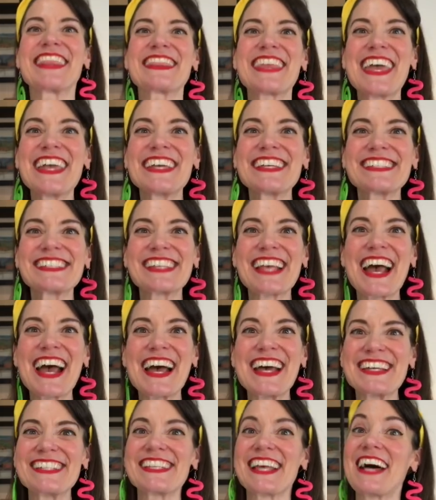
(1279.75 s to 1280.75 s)
Thanks,
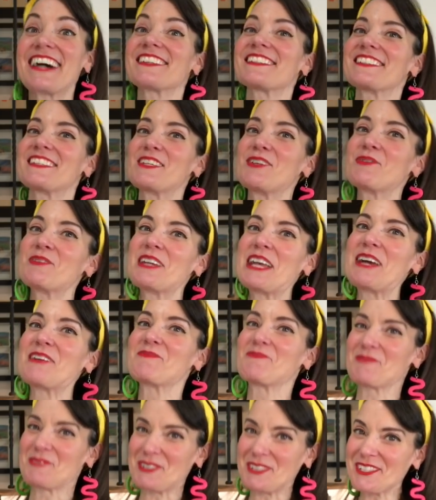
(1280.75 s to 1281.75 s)
guys. I'll see you
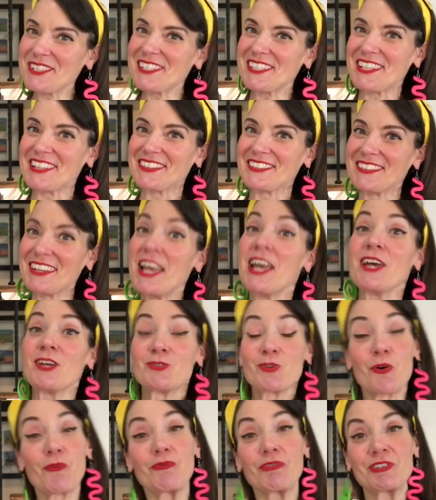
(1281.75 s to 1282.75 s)
again real soon.
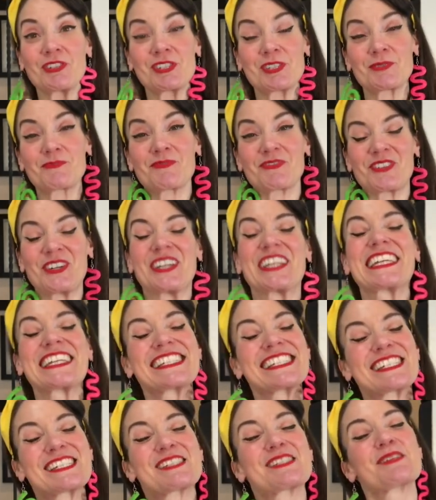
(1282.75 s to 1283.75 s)
Don't
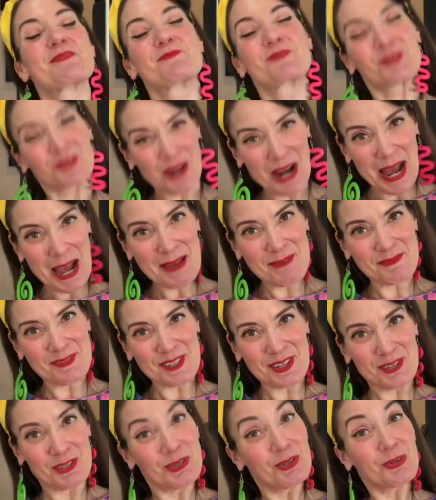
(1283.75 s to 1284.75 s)
forget to subscribe
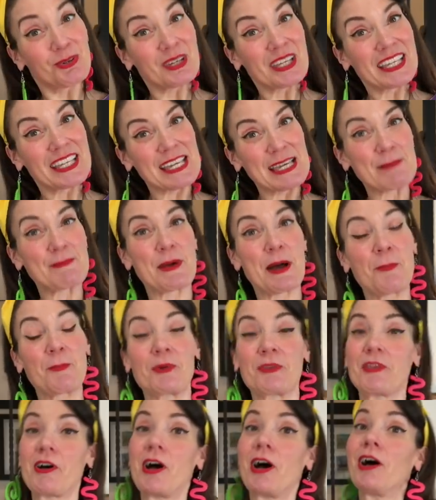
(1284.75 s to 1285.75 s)
so you can keep up
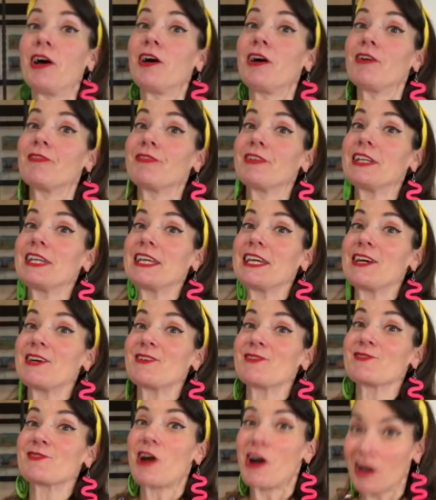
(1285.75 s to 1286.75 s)
with all
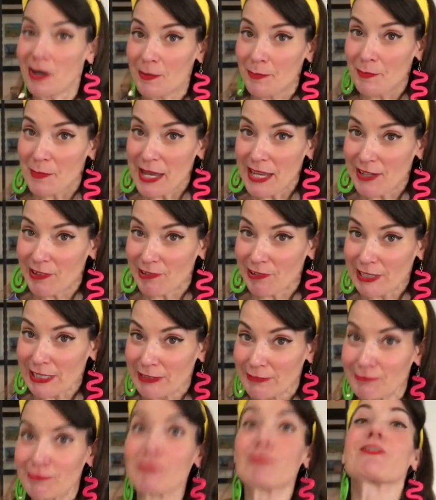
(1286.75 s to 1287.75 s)
videos art
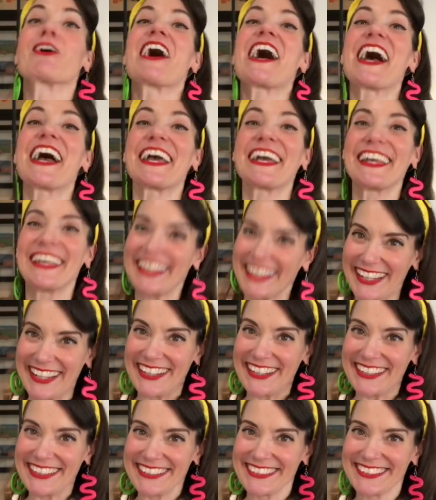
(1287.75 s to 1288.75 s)
makerin' right
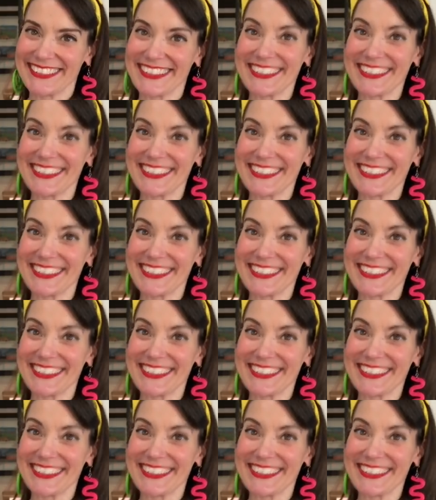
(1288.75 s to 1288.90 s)
here.